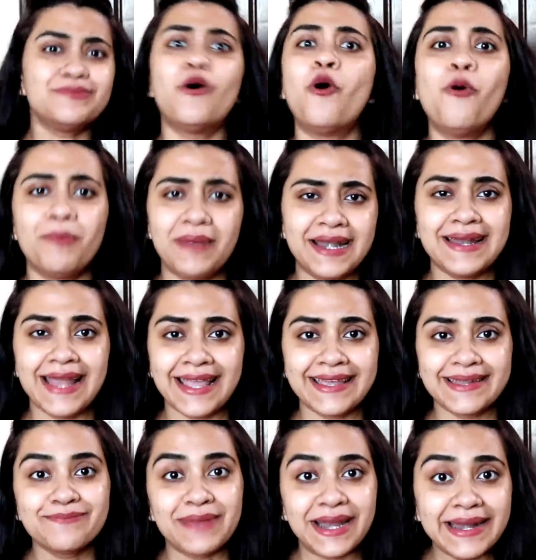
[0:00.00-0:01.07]
homemade like
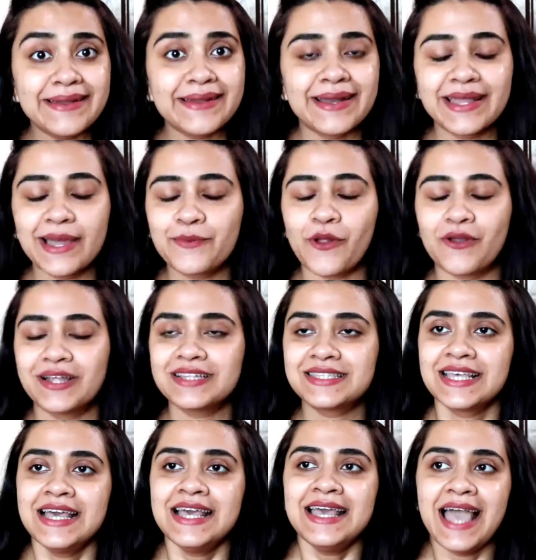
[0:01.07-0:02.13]
in made in India
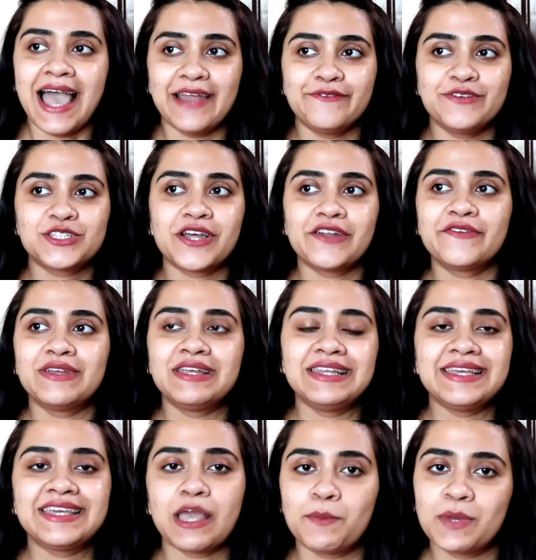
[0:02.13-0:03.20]
products, and which are
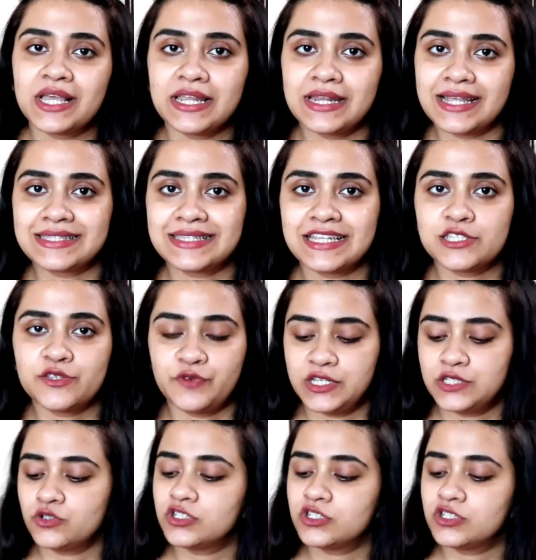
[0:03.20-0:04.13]
really chemical and S L S free.